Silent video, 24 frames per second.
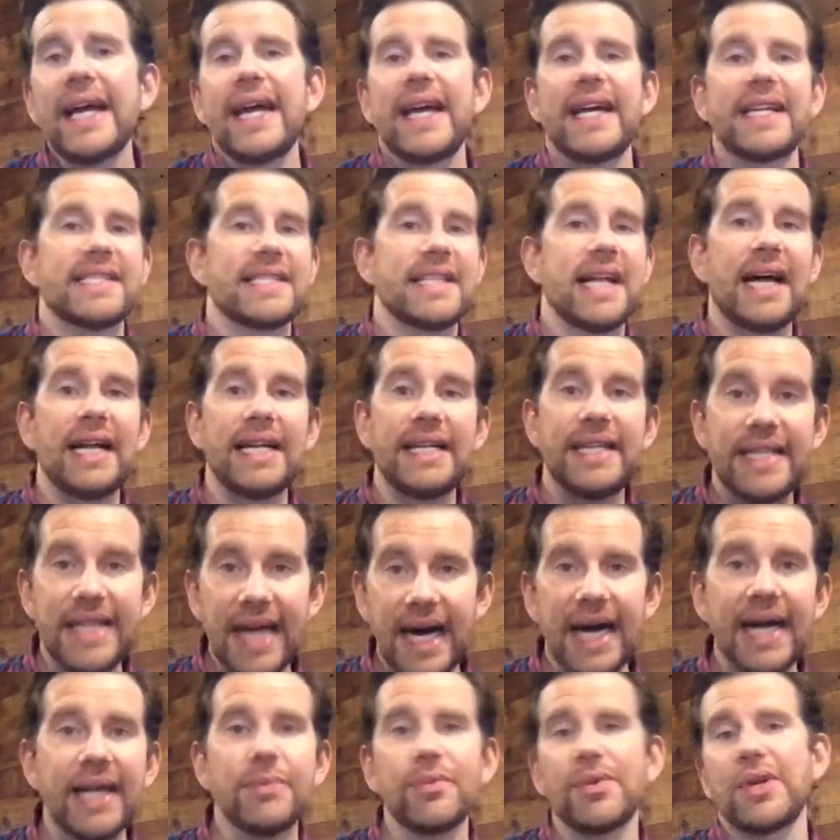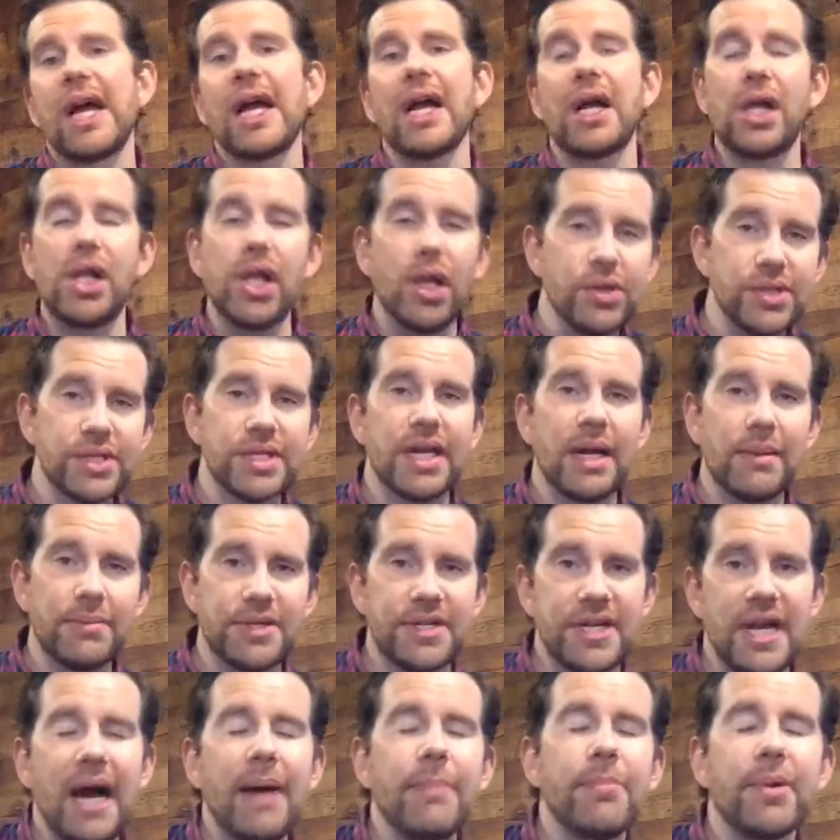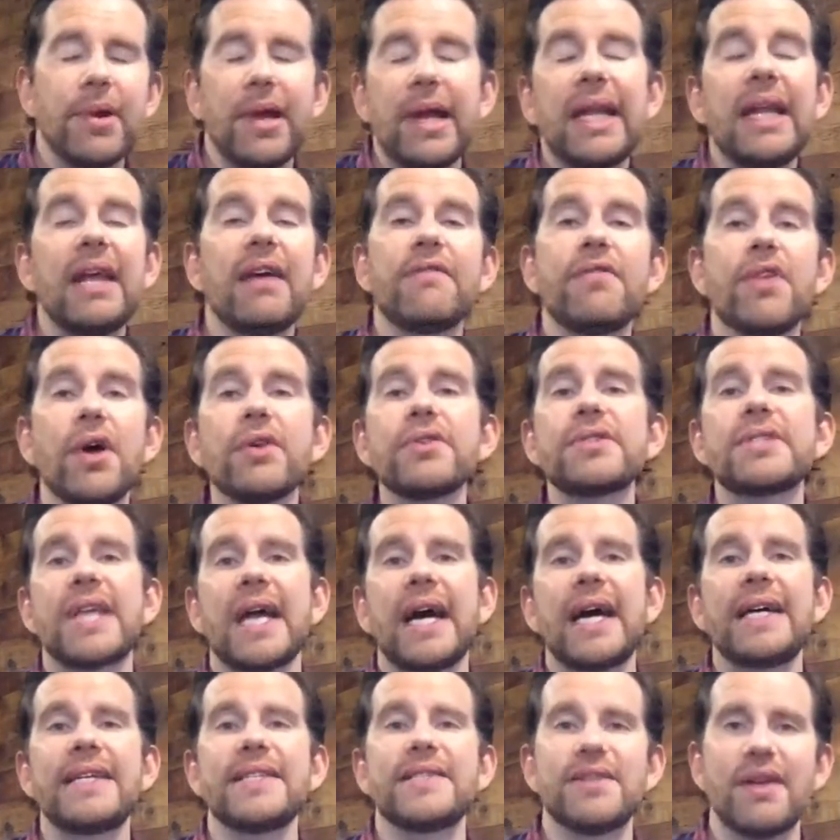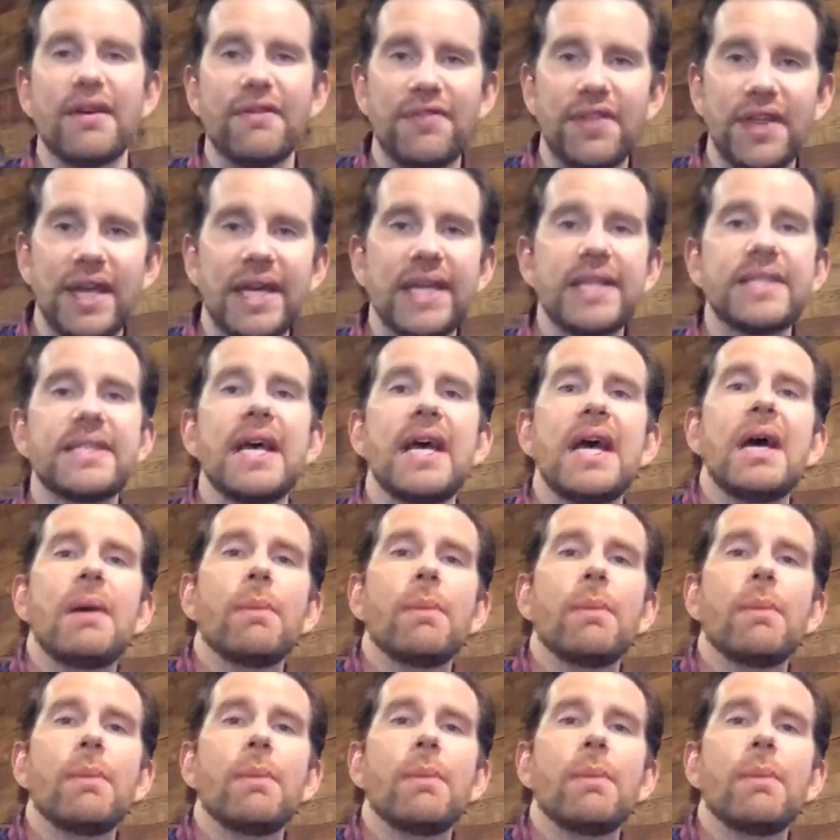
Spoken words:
It's not done. We're not closing up shop or any of those kinds of things.